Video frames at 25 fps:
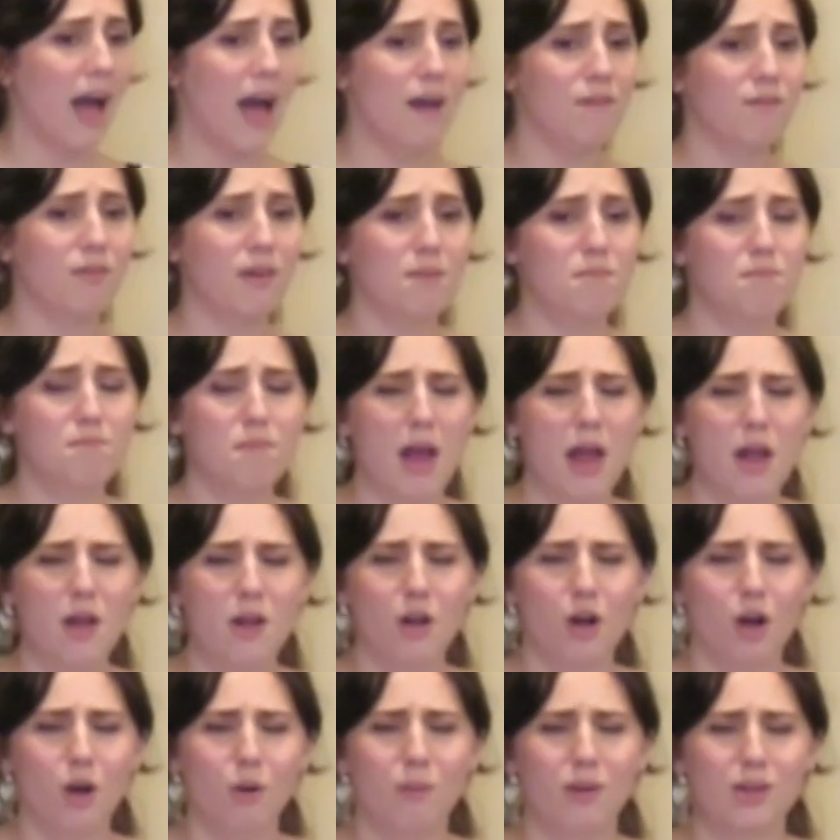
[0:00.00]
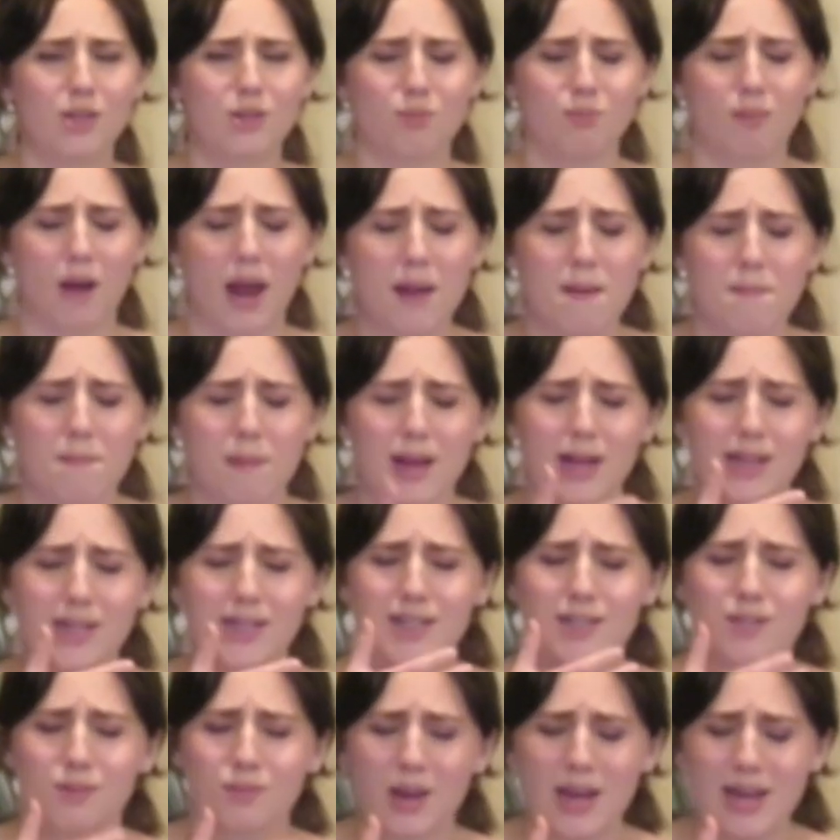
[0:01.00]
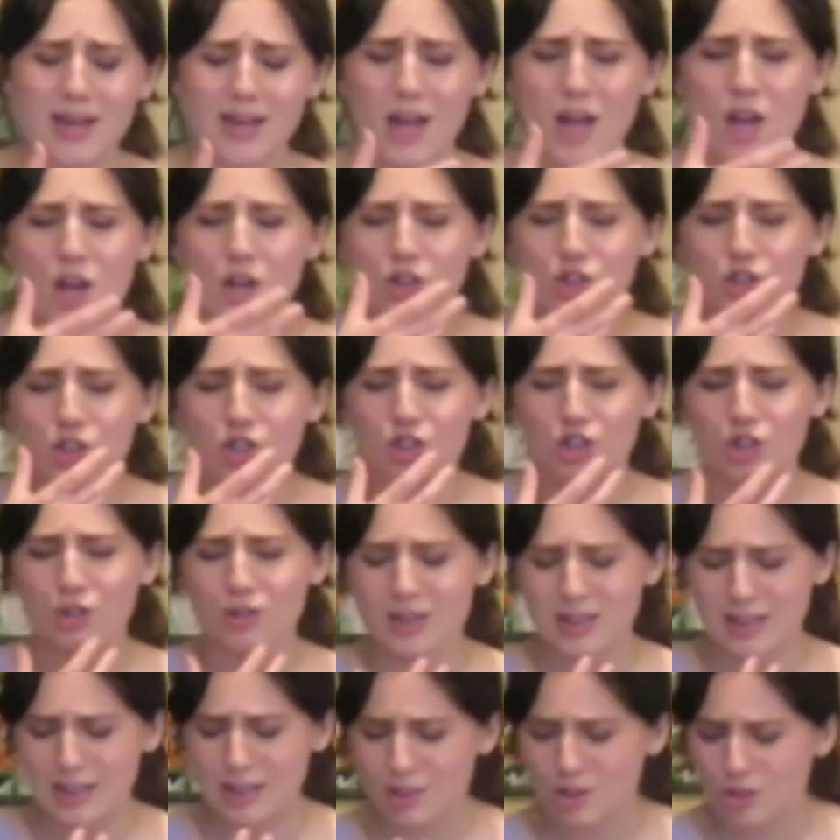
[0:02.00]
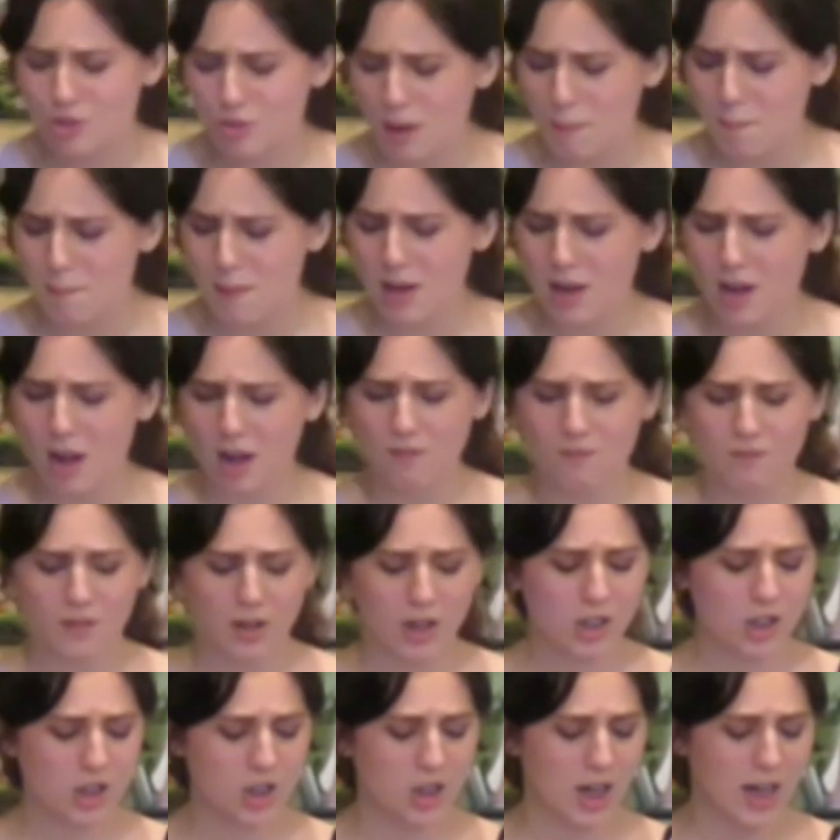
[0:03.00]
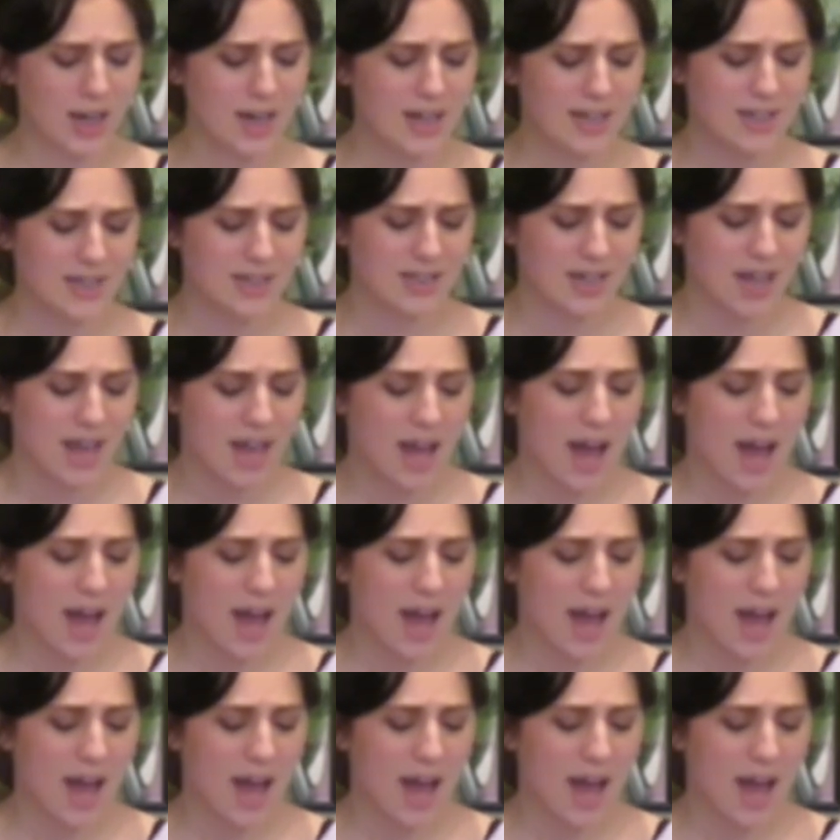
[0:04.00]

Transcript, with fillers: Every mango was ripe and sweet, the juices dripping off our chins.